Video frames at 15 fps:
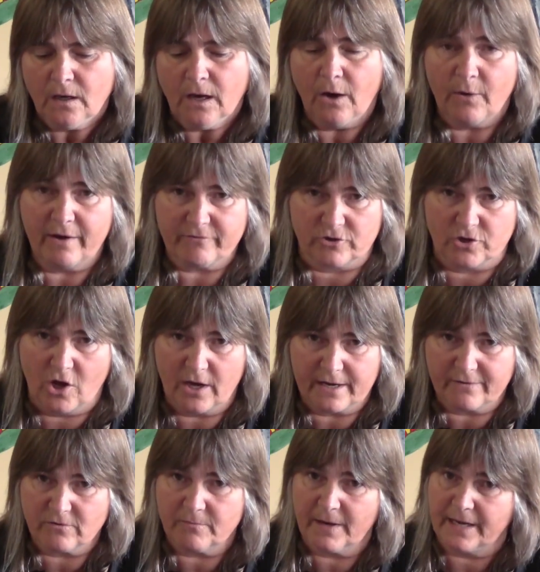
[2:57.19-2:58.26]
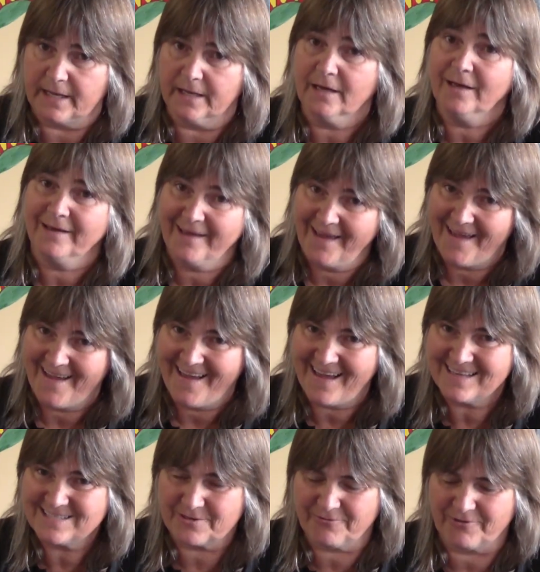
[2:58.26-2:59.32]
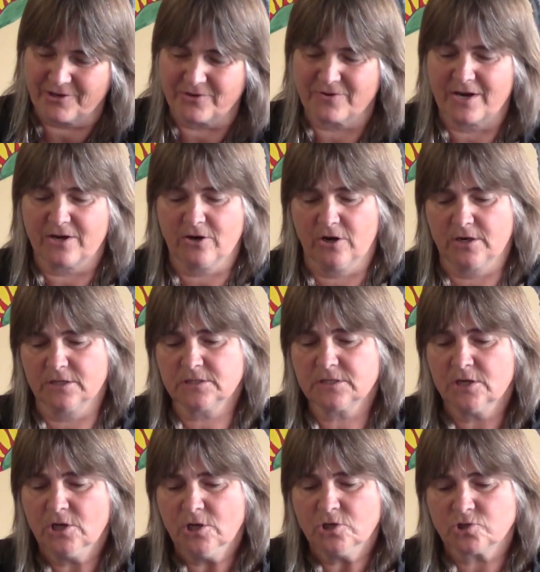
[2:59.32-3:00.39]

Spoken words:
However, not everybody has a figure 8 harness.